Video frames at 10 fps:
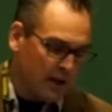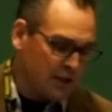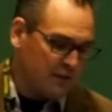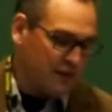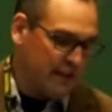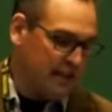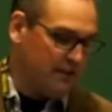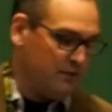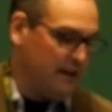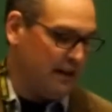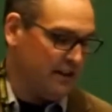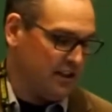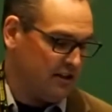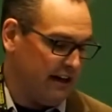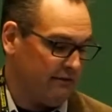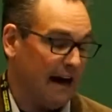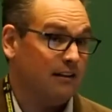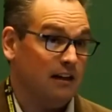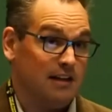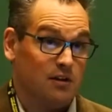but also for thinking through how the strike
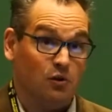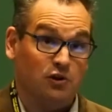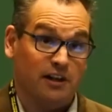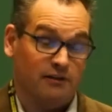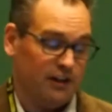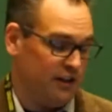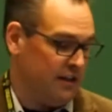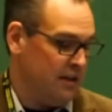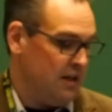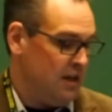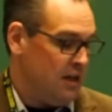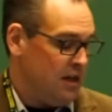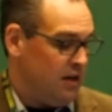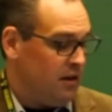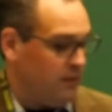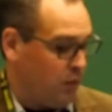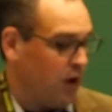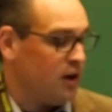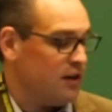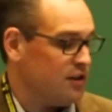radicalized a whole generation of
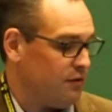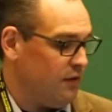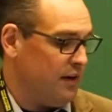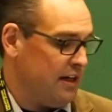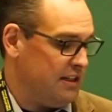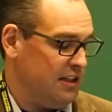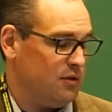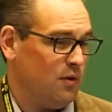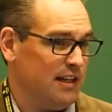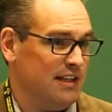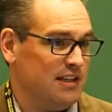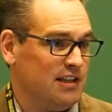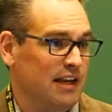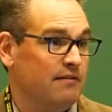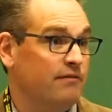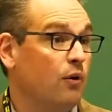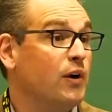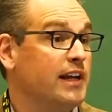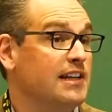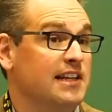workers throughout the 1920s and
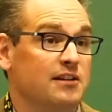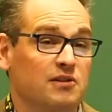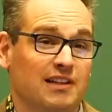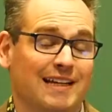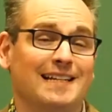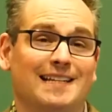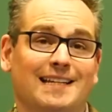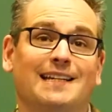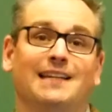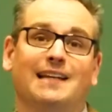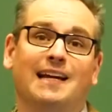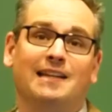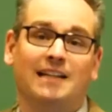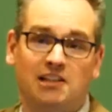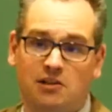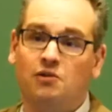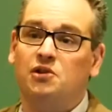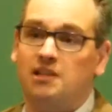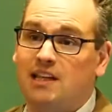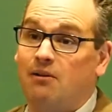40s, and whose legacy and the
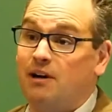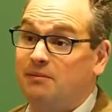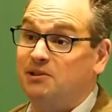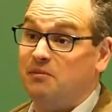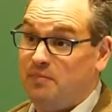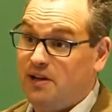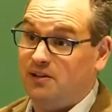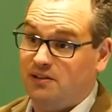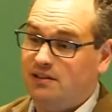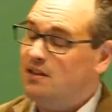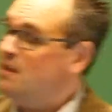institutions they were able to build,